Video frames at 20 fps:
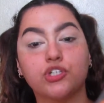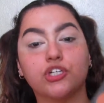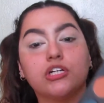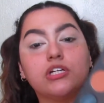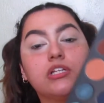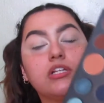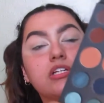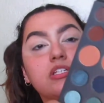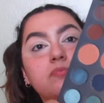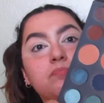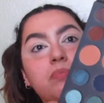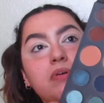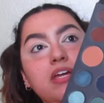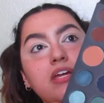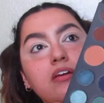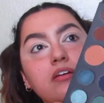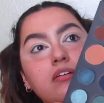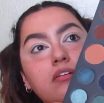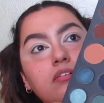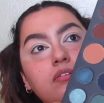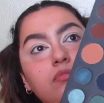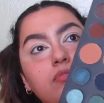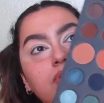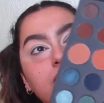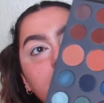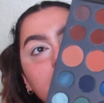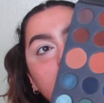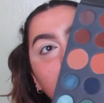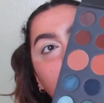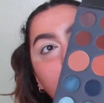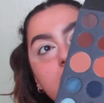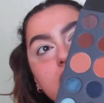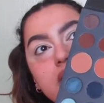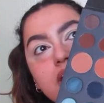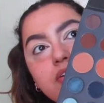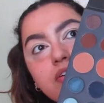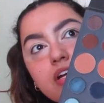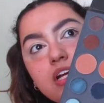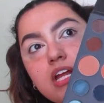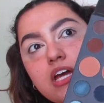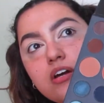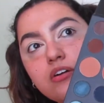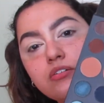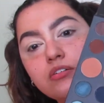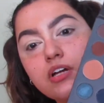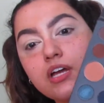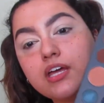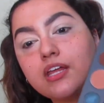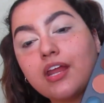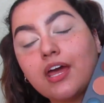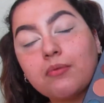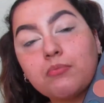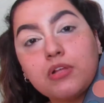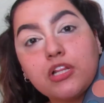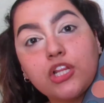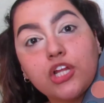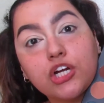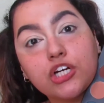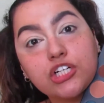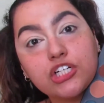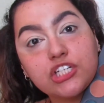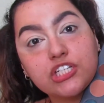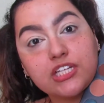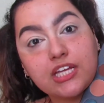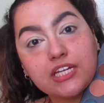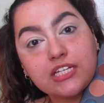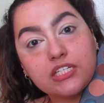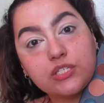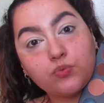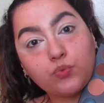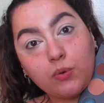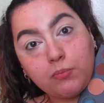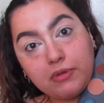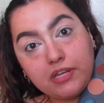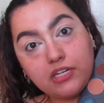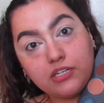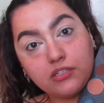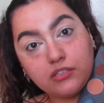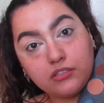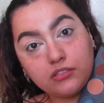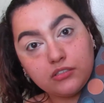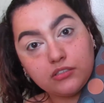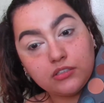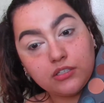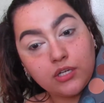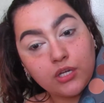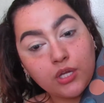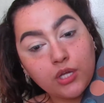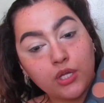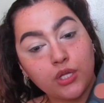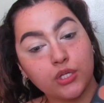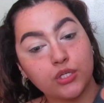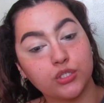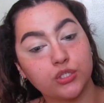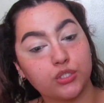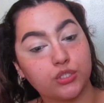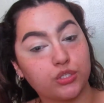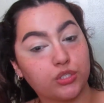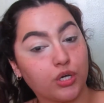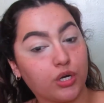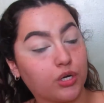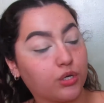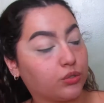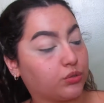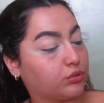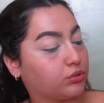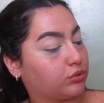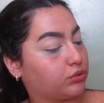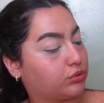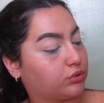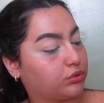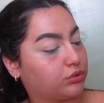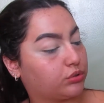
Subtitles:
it looks big with me holding it right now, and I'm a large sized woman, so